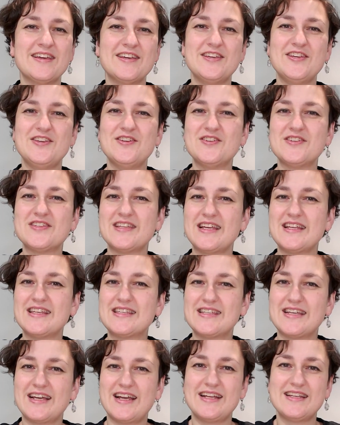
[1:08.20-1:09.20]
Use
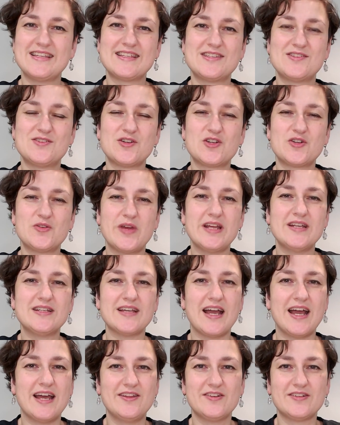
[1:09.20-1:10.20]
insights to create
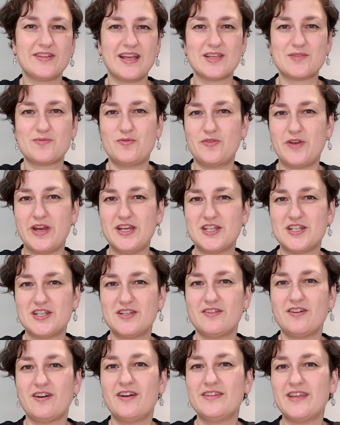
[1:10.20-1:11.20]
ad hoc
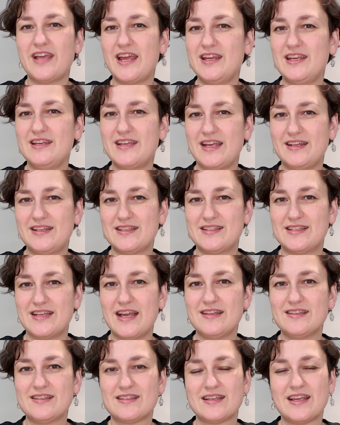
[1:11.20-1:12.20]
exploration on any
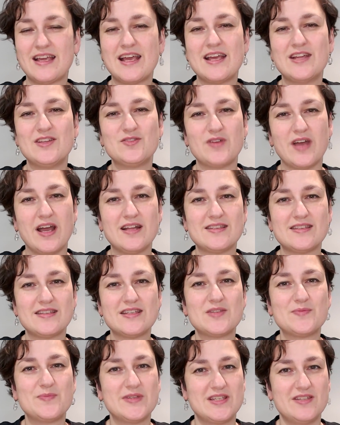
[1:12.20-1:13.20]
datasets to answer
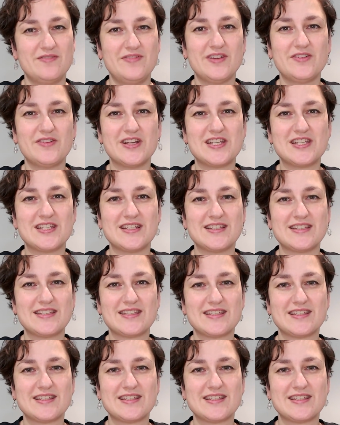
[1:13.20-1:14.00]
specific questions.